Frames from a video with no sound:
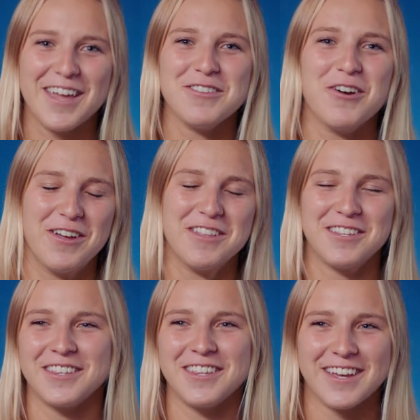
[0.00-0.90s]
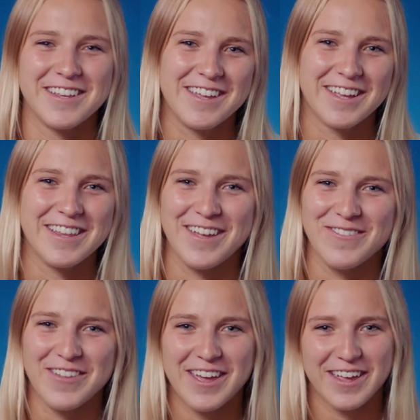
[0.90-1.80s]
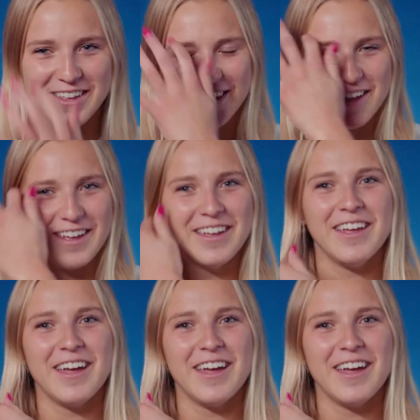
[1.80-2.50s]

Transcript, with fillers: And no, it's a sick nickname, like, yeah.